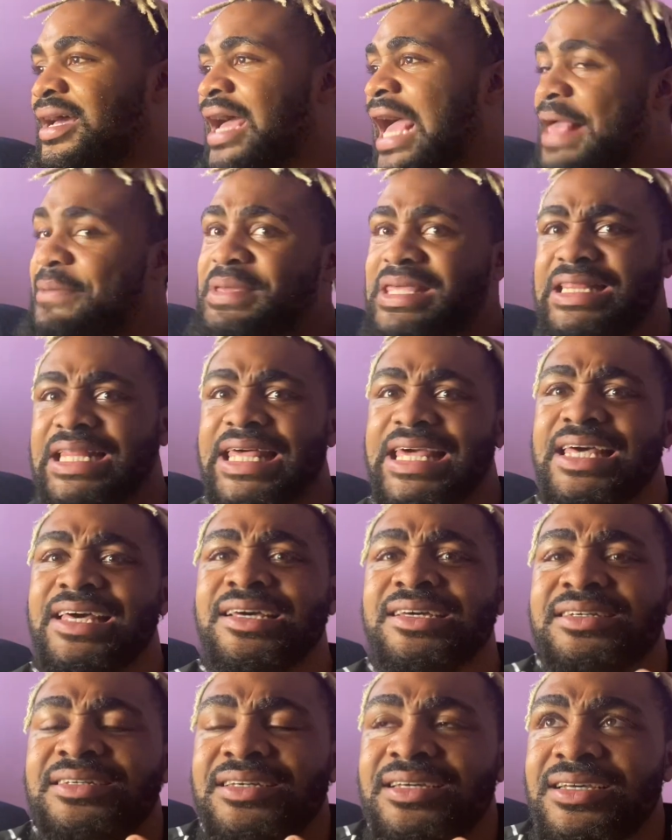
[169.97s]
I mean, like,
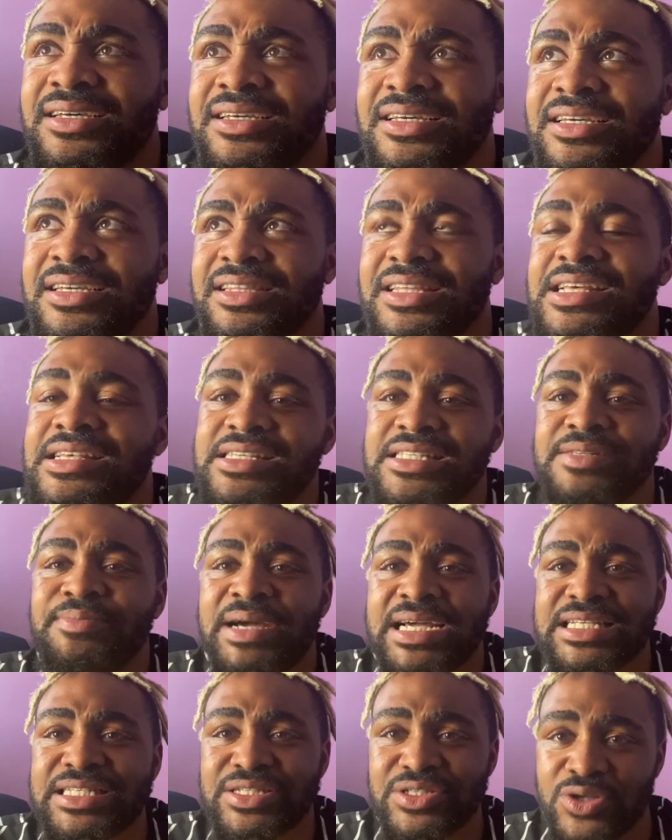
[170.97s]
this is
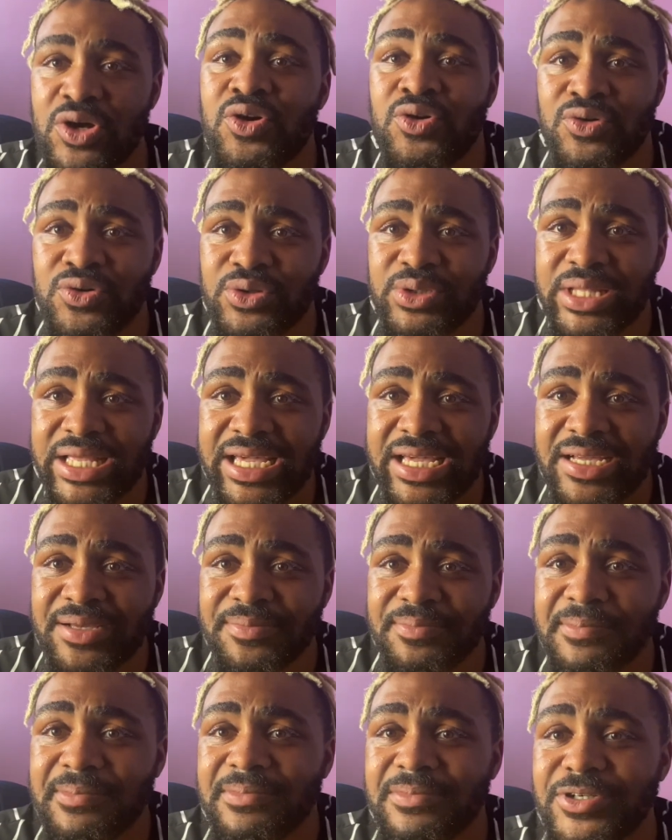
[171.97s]
my soul. Like,
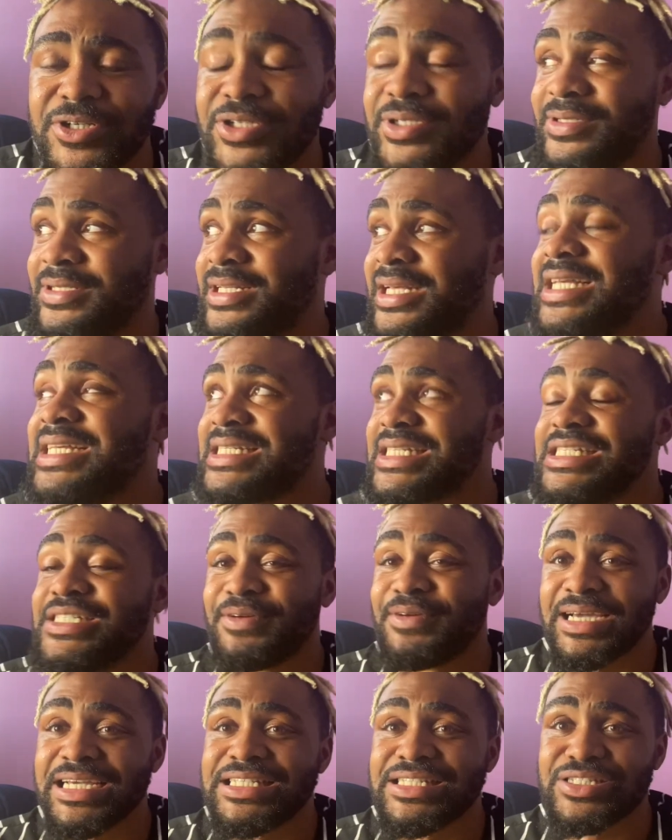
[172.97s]
this is
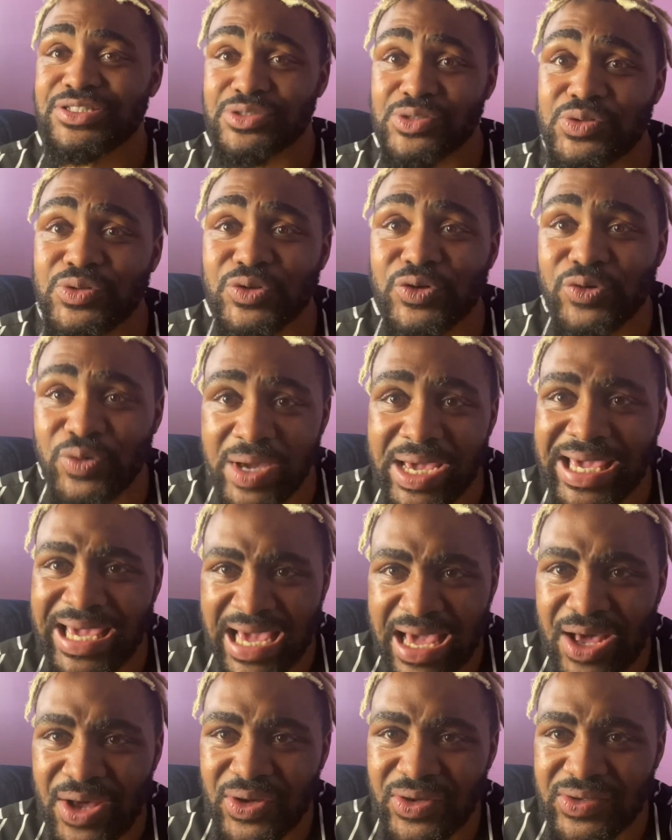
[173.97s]
my soul crying
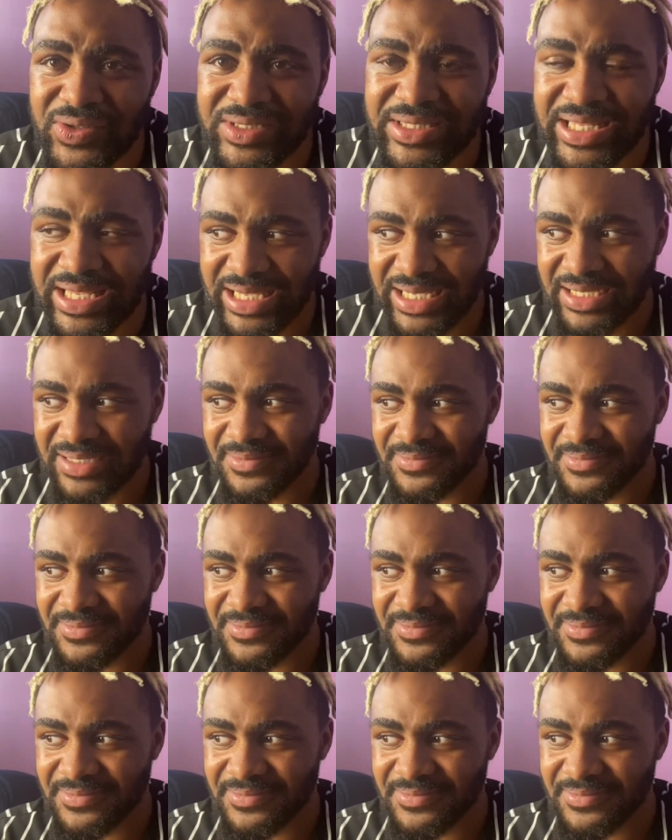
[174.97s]
out. Like,